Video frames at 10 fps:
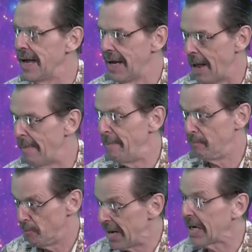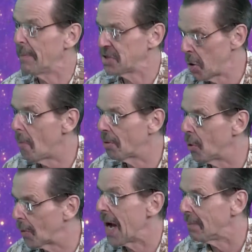and make up its own
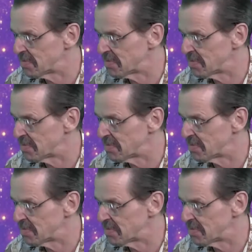programs,